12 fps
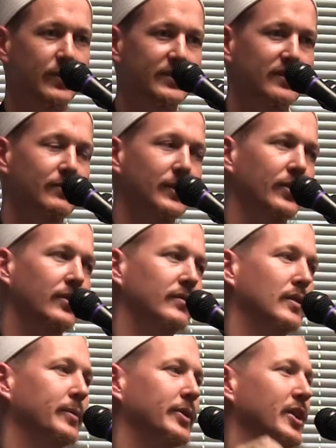blessed month of
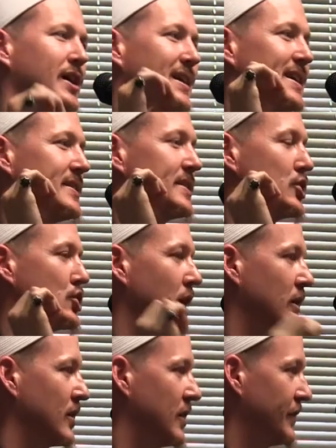Ramadan. It is the
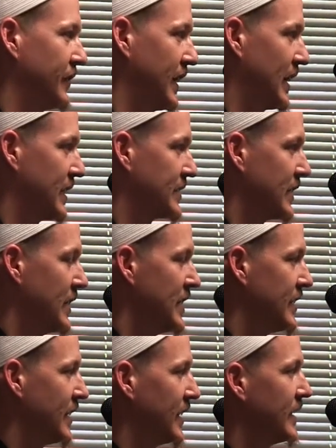Shahr al-Nafahat.
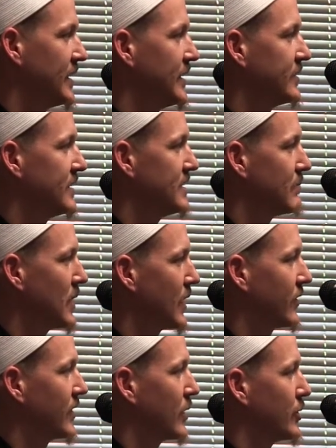That it is the
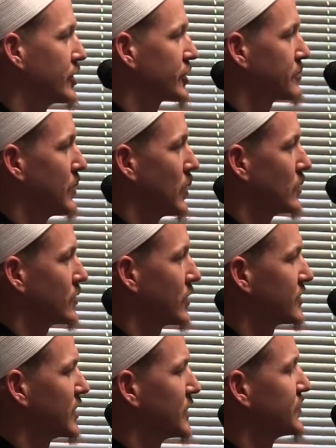month that we expose
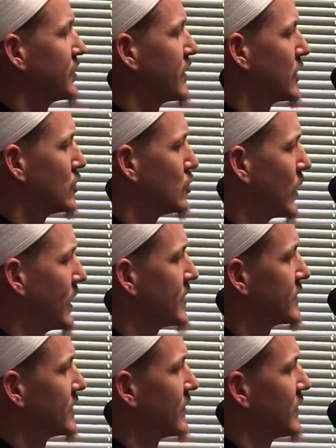ourselves to the
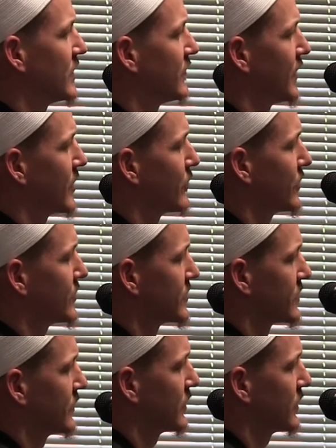greatest of the divine graces of